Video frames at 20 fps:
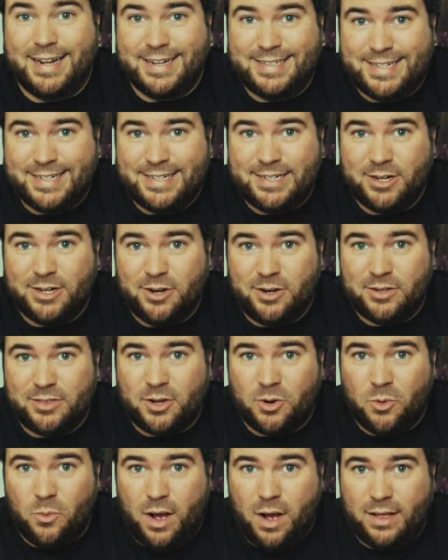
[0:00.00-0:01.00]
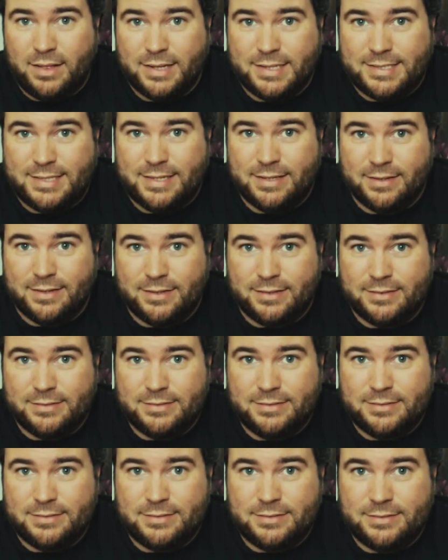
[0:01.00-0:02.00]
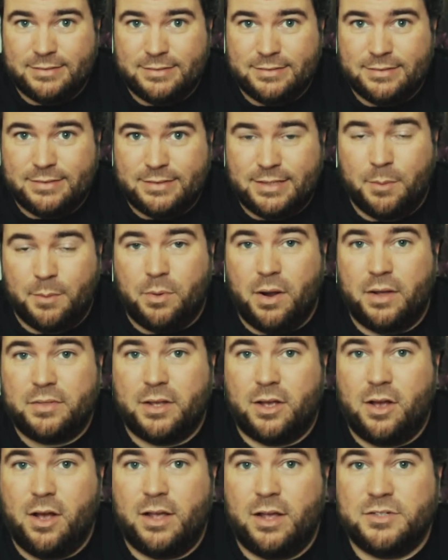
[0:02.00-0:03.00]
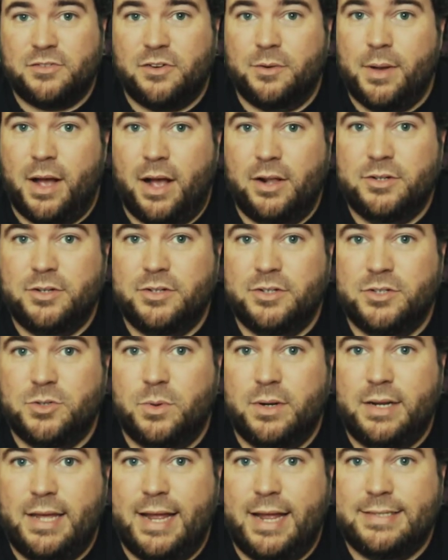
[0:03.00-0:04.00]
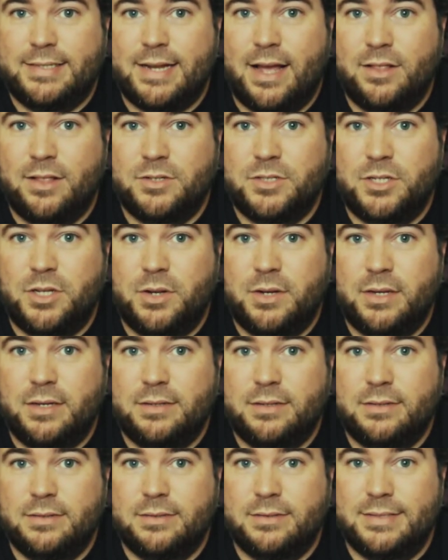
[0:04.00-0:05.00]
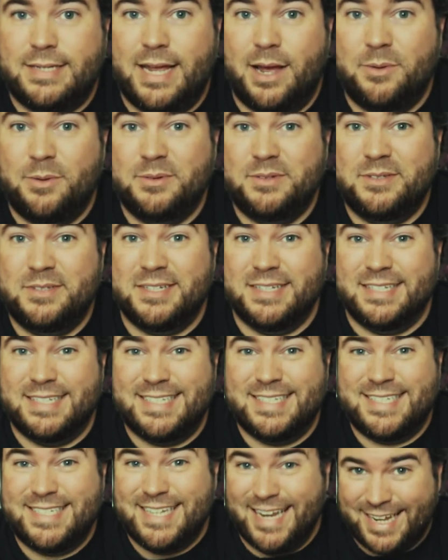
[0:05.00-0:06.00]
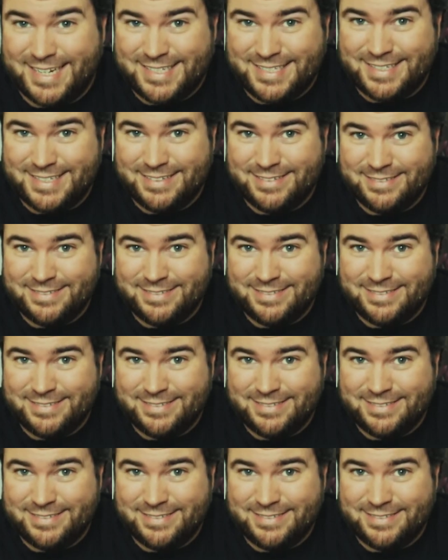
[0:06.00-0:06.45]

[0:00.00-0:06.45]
it didn't hurt their wallets either. They brought the cost from $128 a unit down to $6.